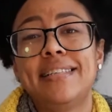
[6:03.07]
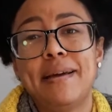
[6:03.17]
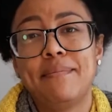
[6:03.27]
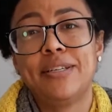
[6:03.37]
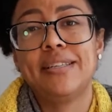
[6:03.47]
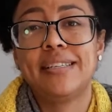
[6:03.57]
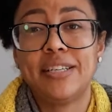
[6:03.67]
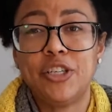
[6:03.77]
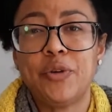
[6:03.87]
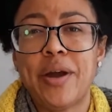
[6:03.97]
them to the
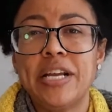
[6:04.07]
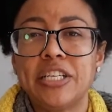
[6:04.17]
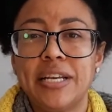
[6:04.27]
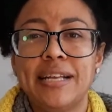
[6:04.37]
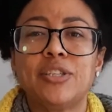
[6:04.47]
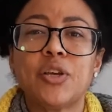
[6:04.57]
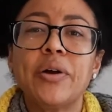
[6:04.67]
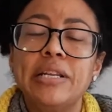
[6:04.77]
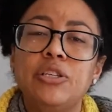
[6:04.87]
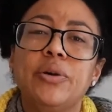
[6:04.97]
situation. And so
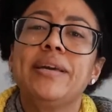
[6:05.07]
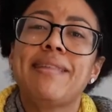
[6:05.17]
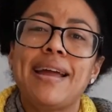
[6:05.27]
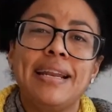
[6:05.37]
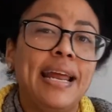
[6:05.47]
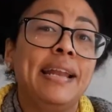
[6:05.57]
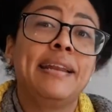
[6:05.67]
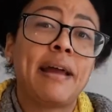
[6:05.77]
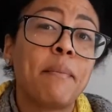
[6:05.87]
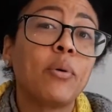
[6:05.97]
in doing that, it
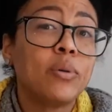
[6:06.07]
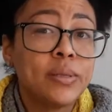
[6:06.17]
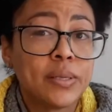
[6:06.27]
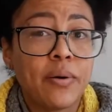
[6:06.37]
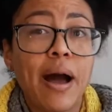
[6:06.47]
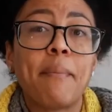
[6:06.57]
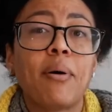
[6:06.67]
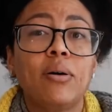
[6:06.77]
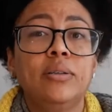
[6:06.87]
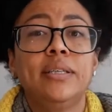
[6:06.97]
ended up also
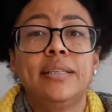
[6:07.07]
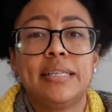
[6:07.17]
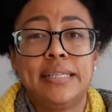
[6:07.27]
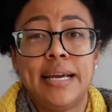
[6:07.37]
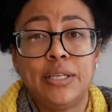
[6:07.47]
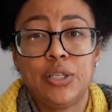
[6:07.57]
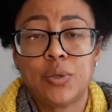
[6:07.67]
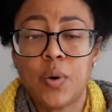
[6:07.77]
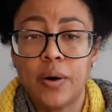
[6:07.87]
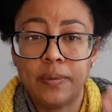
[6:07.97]
upholding the status
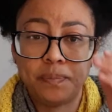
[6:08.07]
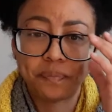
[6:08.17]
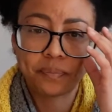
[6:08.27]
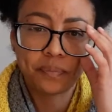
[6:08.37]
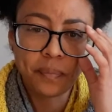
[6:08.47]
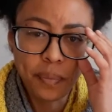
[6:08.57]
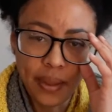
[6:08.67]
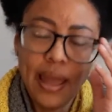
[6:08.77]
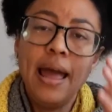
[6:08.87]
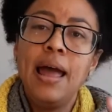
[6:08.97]
quo.
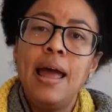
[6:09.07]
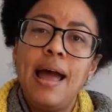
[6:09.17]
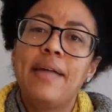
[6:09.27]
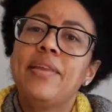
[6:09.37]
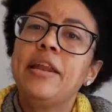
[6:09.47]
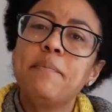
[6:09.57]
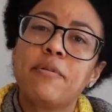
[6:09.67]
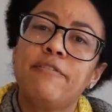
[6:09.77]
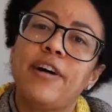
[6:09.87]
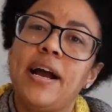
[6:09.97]
And then it
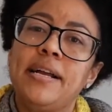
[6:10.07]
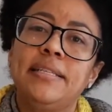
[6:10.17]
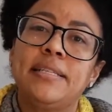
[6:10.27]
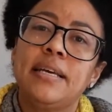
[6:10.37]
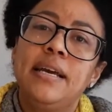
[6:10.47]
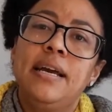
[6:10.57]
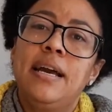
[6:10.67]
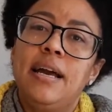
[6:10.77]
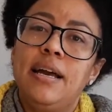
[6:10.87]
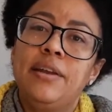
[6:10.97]
provides
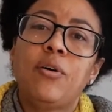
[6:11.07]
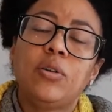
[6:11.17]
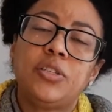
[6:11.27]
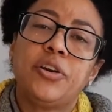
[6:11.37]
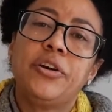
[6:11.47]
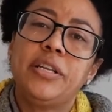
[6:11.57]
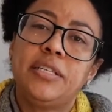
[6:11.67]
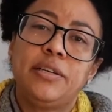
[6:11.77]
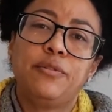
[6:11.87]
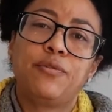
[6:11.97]
an
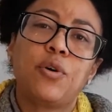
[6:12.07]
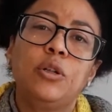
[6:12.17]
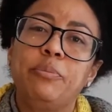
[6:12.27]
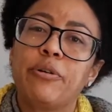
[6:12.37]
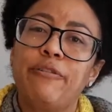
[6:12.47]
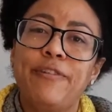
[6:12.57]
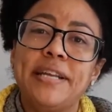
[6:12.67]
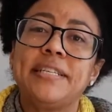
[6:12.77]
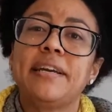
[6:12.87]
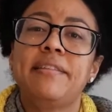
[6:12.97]
alternative called
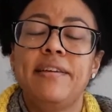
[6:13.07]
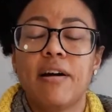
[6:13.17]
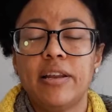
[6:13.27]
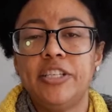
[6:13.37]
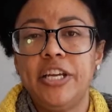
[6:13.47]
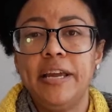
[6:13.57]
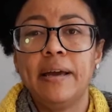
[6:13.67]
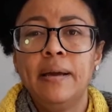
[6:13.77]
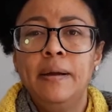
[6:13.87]
prophetic theology.